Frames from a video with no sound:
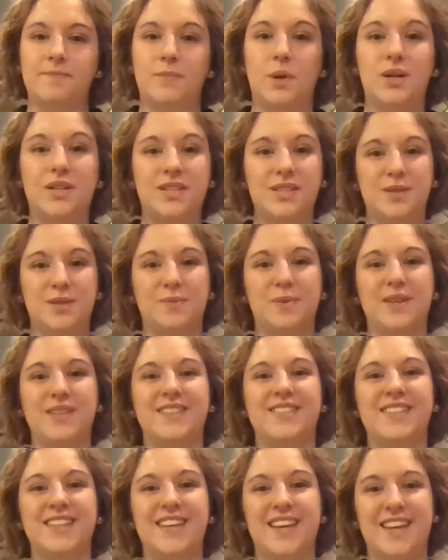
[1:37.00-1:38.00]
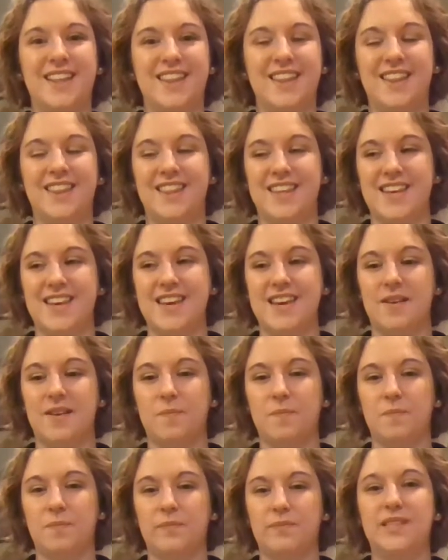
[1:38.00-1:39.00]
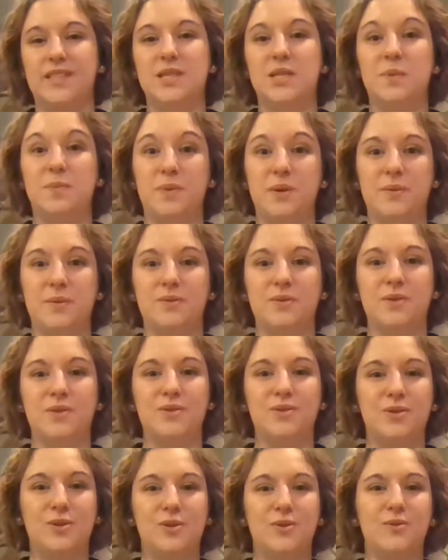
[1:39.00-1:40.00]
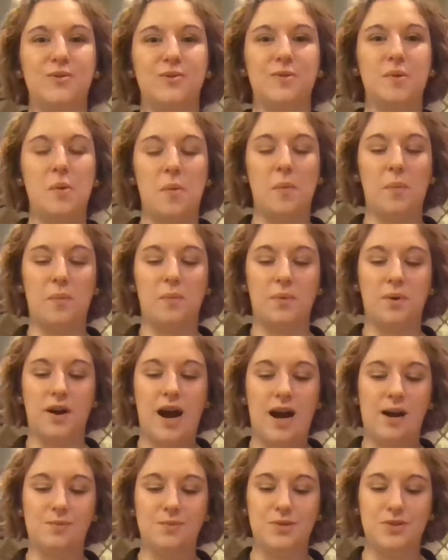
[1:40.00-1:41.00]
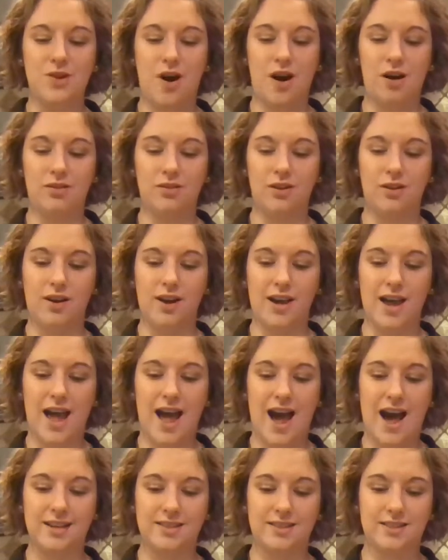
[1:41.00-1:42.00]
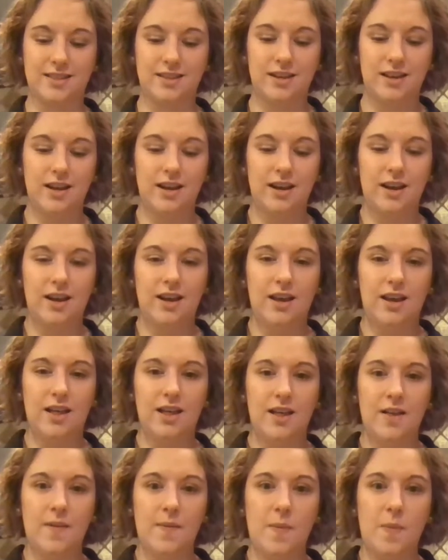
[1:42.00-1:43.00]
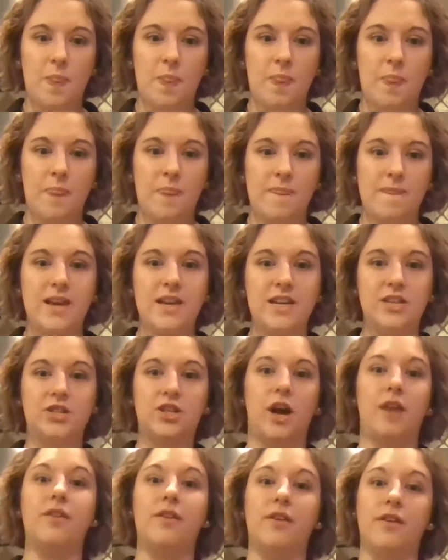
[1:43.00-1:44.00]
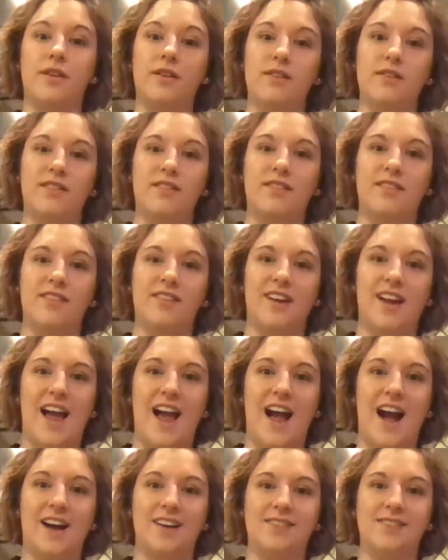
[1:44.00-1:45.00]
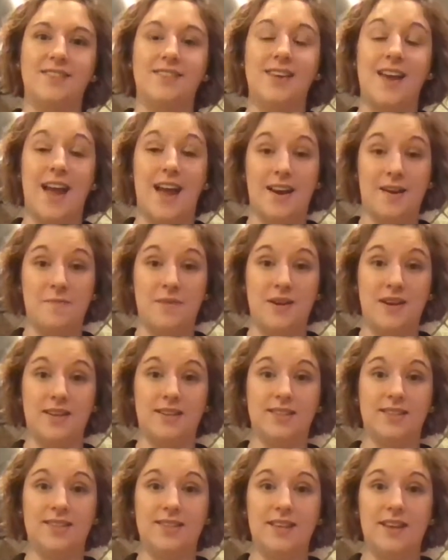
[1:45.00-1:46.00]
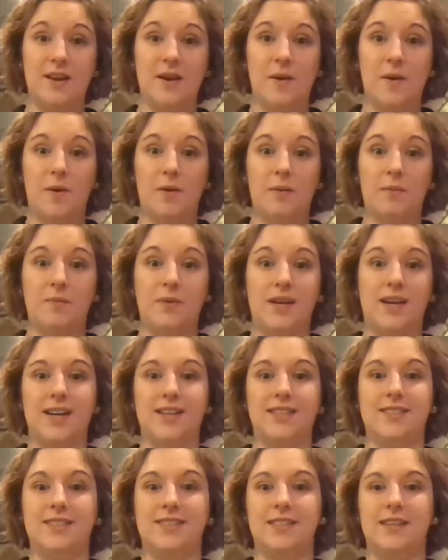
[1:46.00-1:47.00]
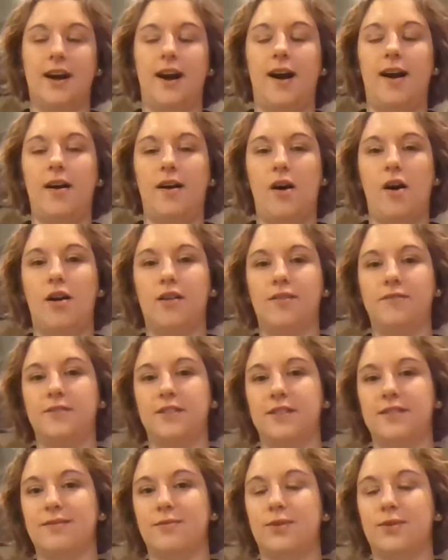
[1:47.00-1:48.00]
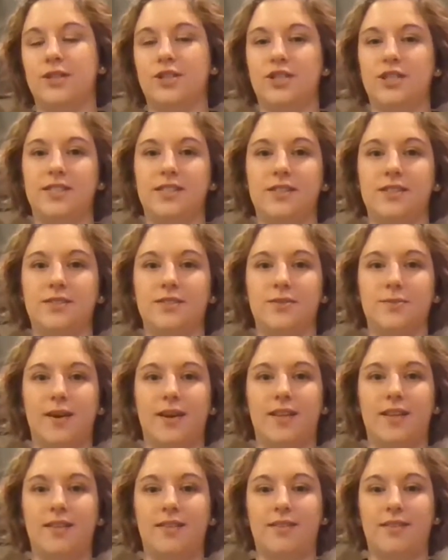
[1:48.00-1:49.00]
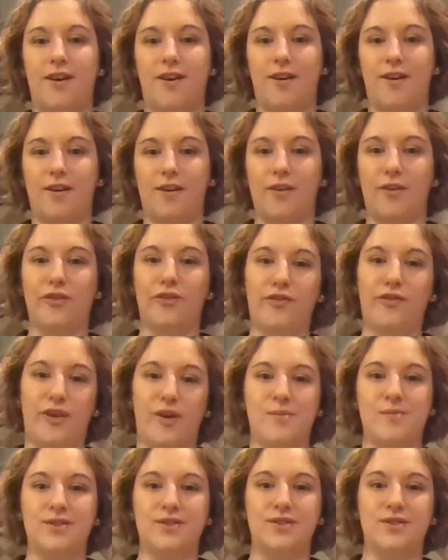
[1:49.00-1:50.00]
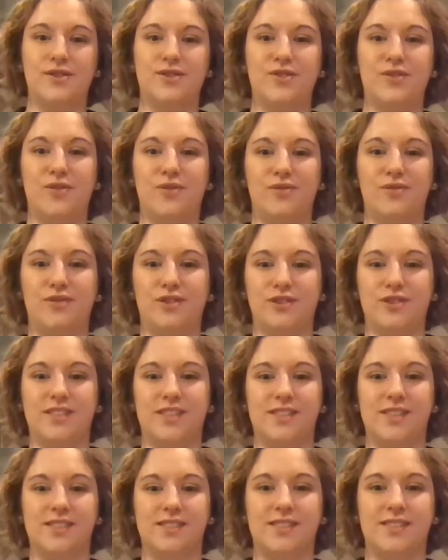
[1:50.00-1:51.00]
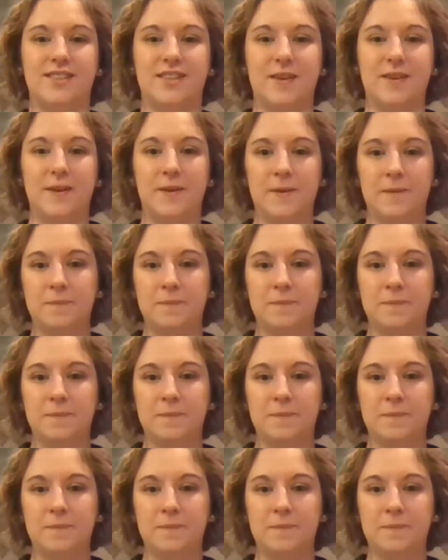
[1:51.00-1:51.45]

participants in the dispute to perhaps not look at each other as enemies, because often what she deals with are farmers versus